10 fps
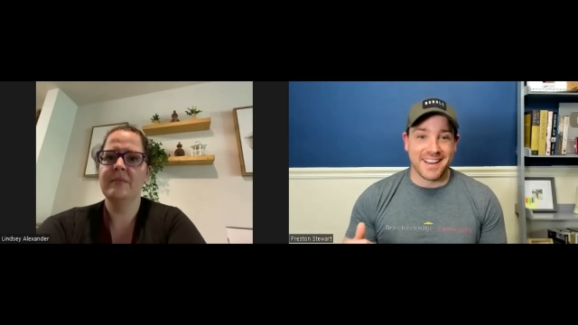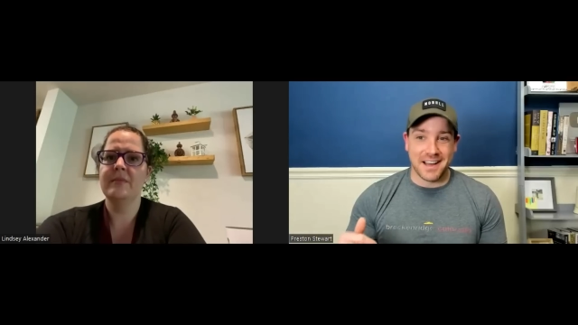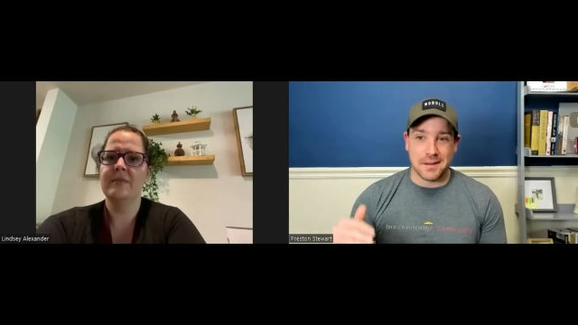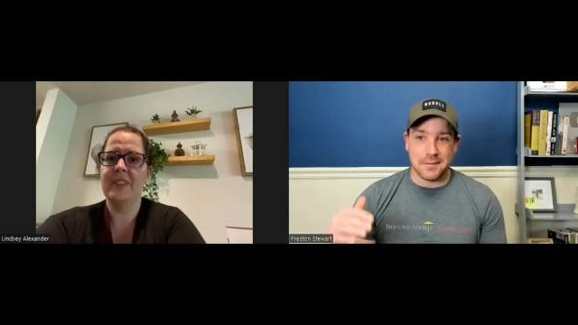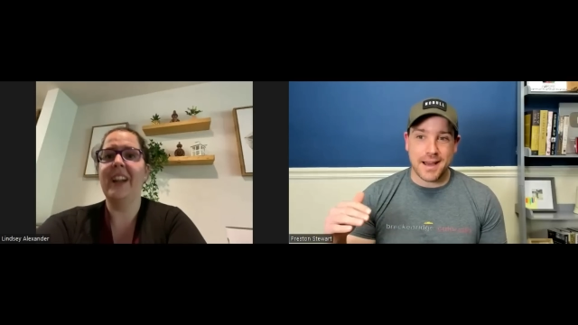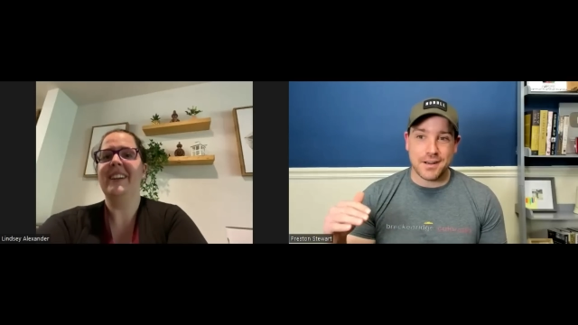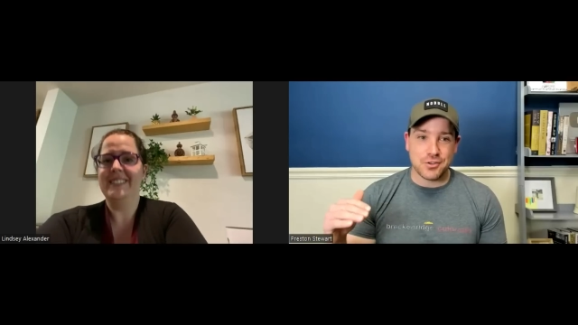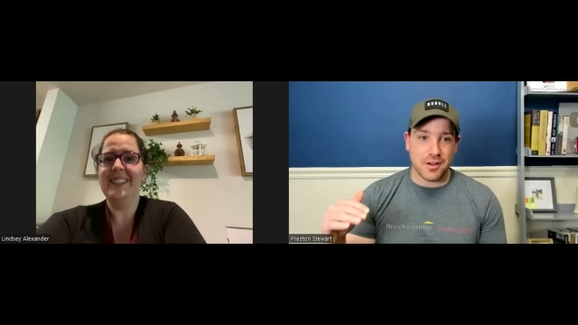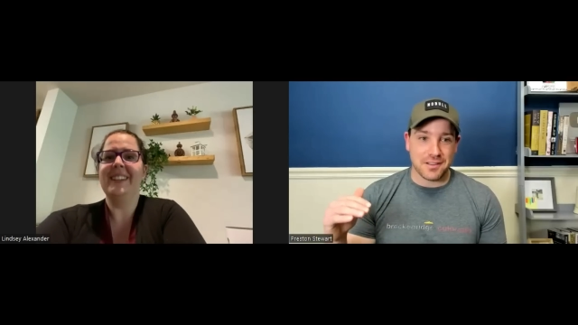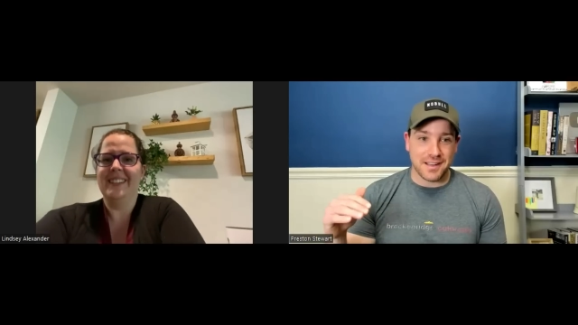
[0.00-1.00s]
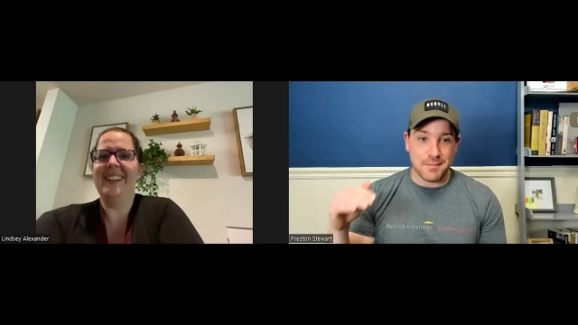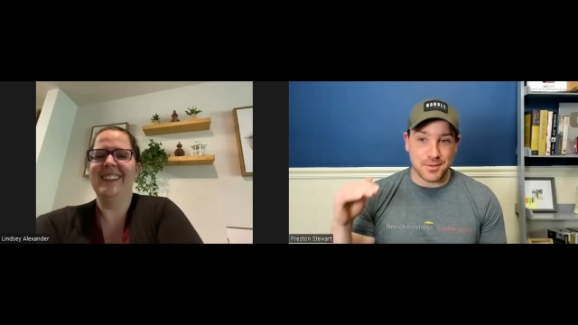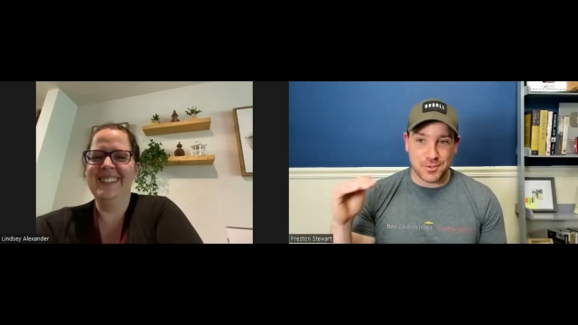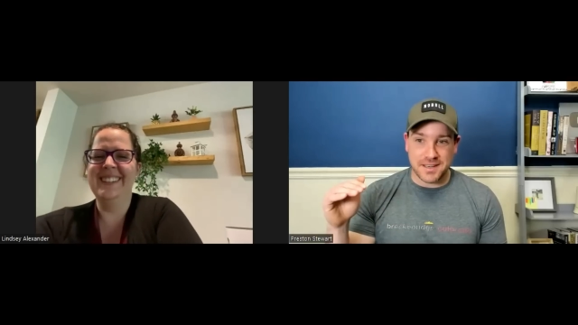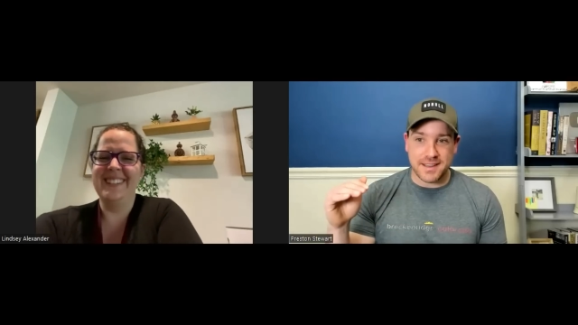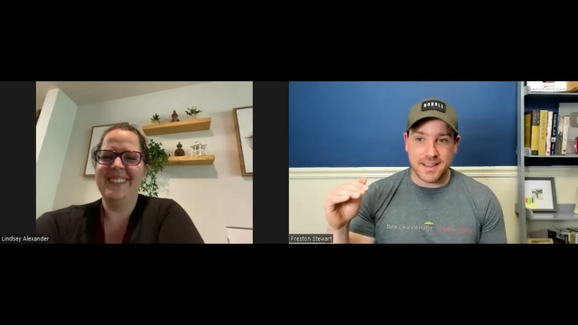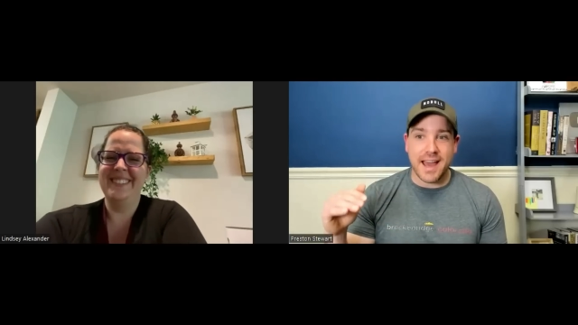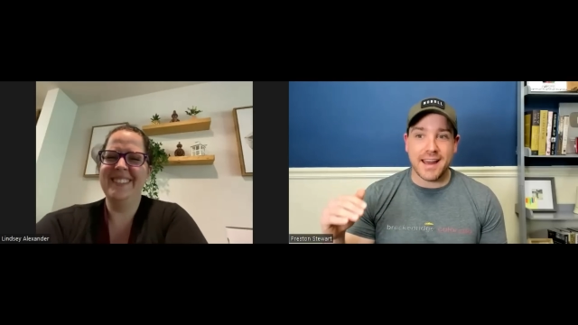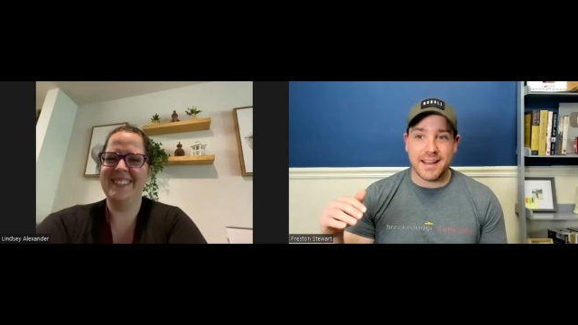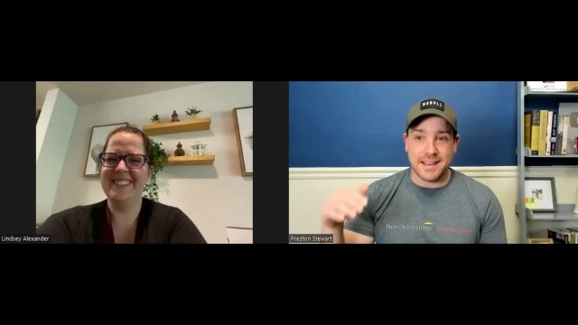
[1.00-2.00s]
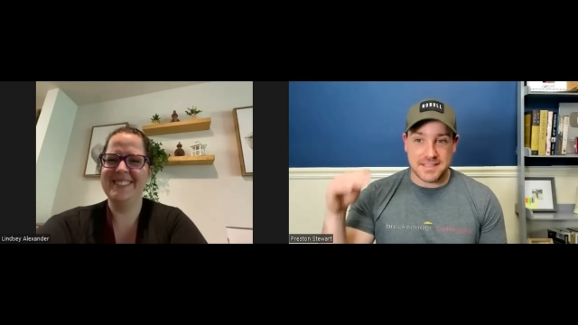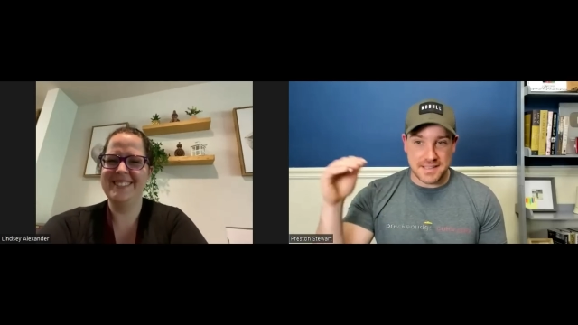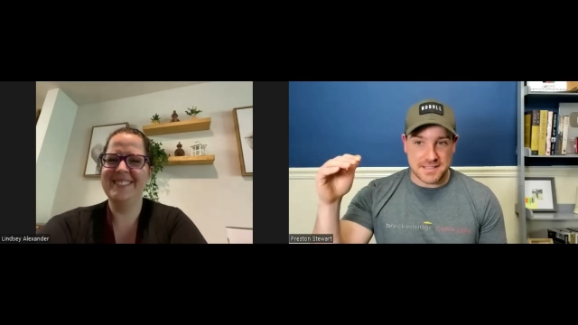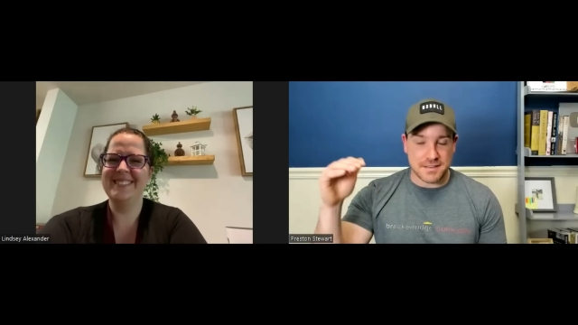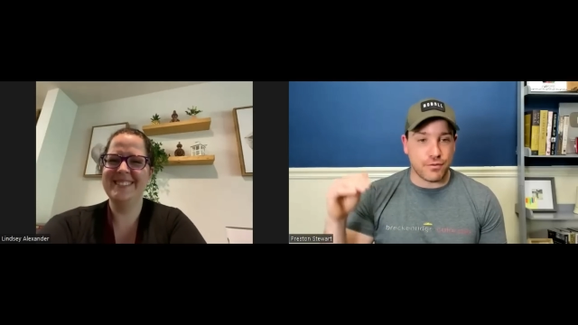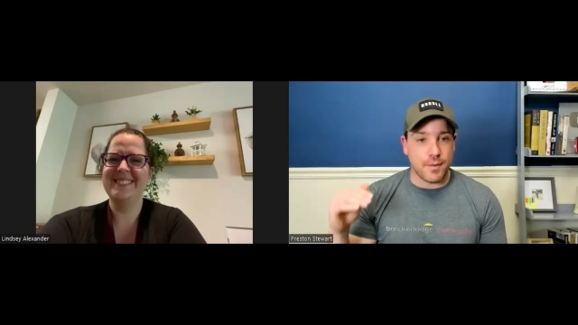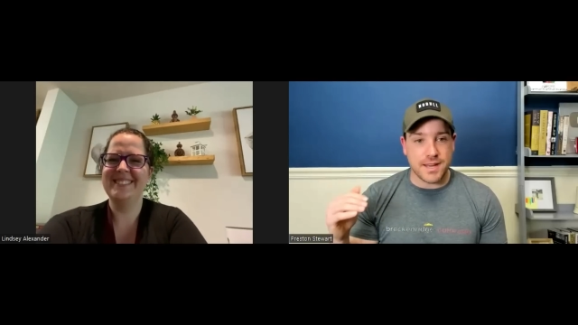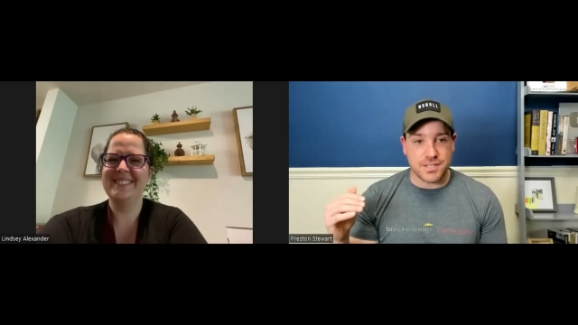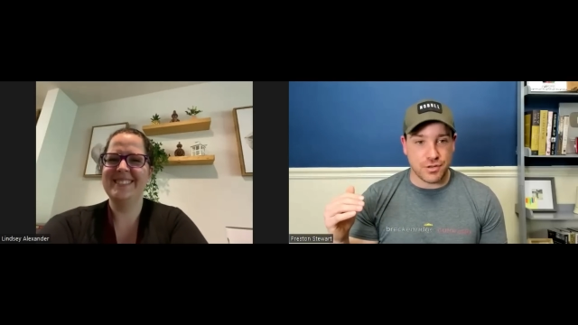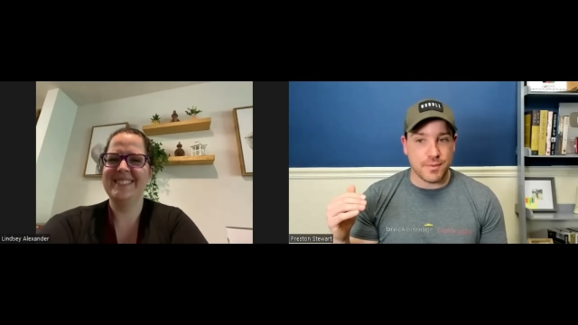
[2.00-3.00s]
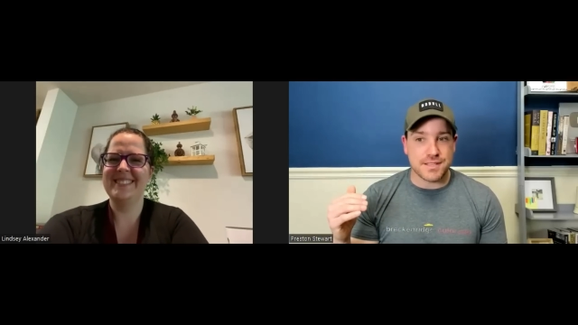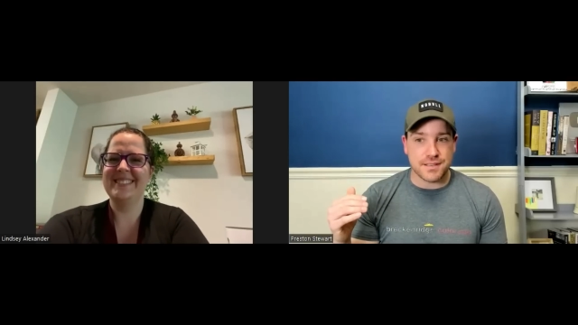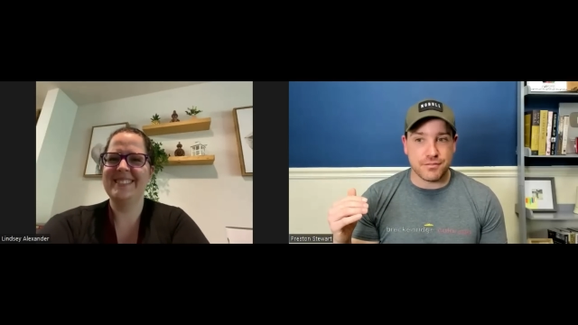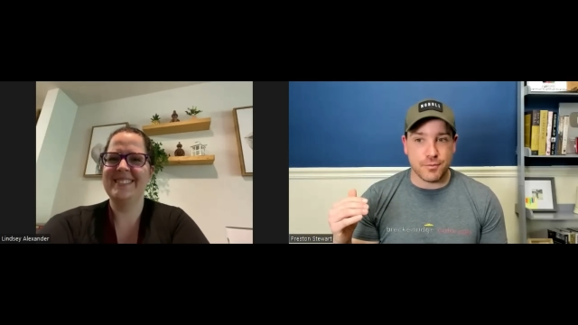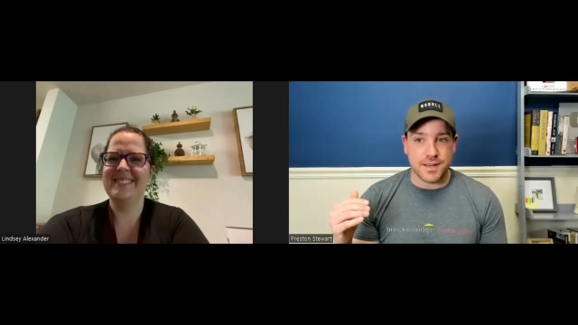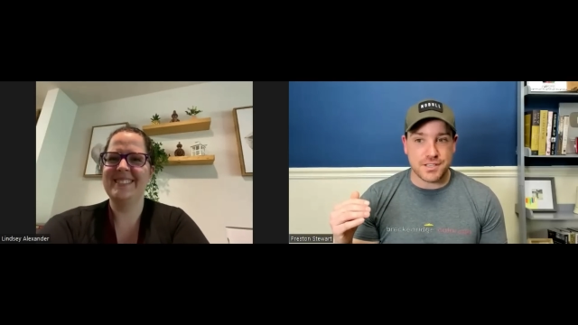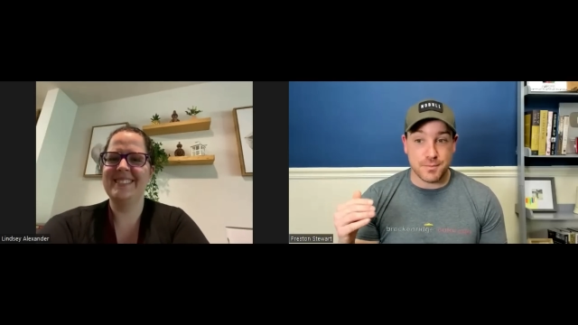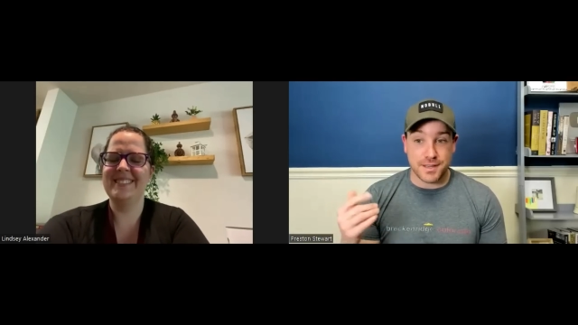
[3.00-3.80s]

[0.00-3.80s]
Speaker 1: Um, how do you draw the line between that and disinformation or misinformation?